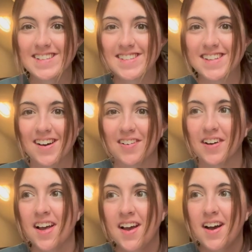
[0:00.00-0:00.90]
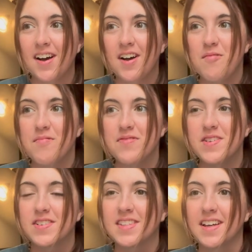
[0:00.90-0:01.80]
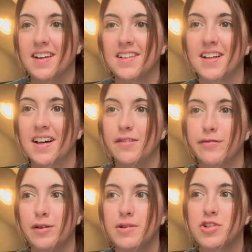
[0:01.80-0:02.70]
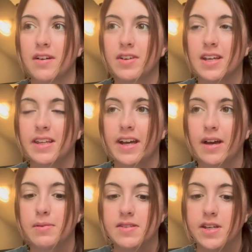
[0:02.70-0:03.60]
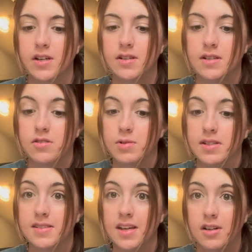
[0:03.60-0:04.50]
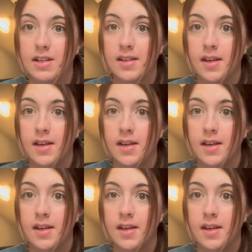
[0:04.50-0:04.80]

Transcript: so um, there's like a lot of human trafficking that happens there and it's really scary.